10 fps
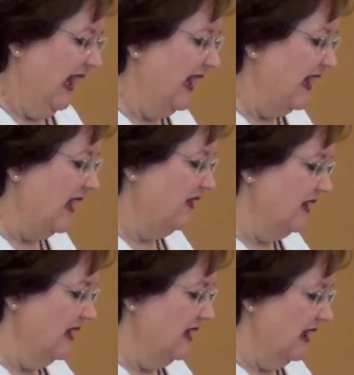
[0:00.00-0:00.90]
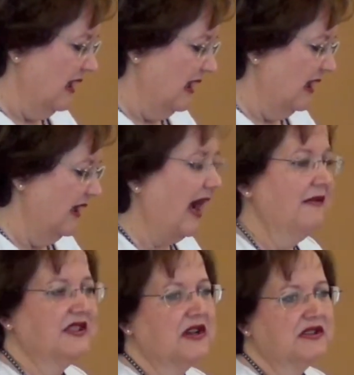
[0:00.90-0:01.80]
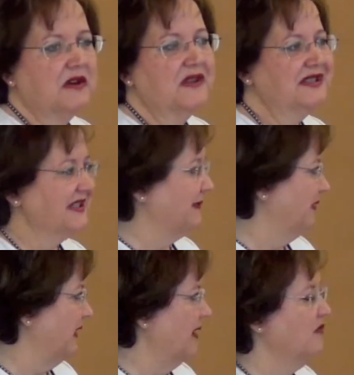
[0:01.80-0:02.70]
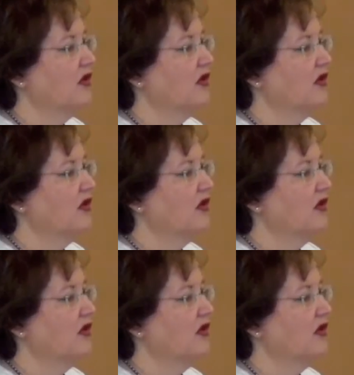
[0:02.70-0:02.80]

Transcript: And then I was also on the disciplinary